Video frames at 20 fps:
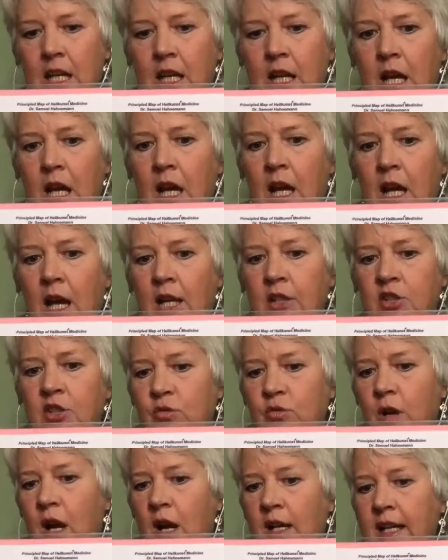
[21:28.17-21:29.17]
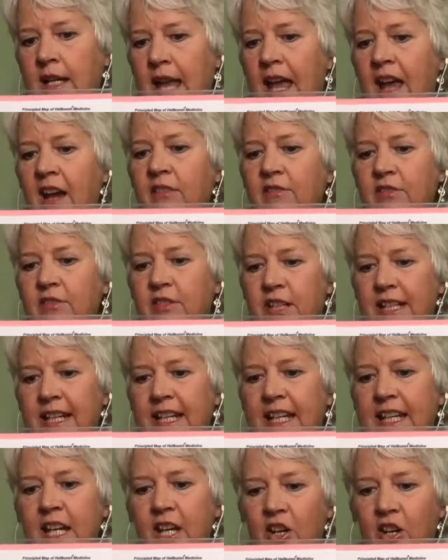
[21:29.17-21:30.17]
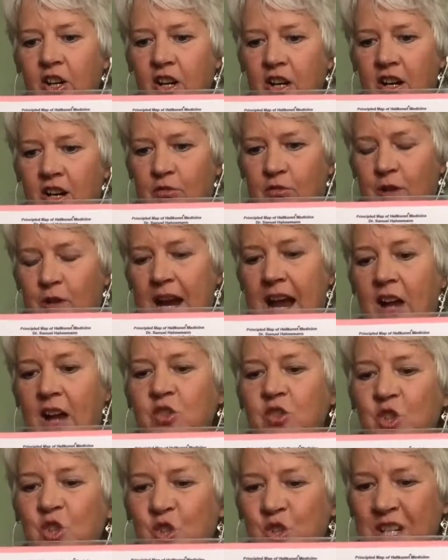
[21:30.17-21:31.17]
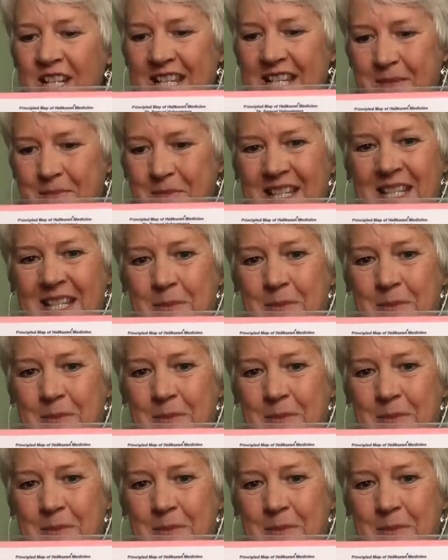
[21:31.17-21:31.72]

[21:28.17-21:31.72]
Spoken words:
a drug every year around Christmas,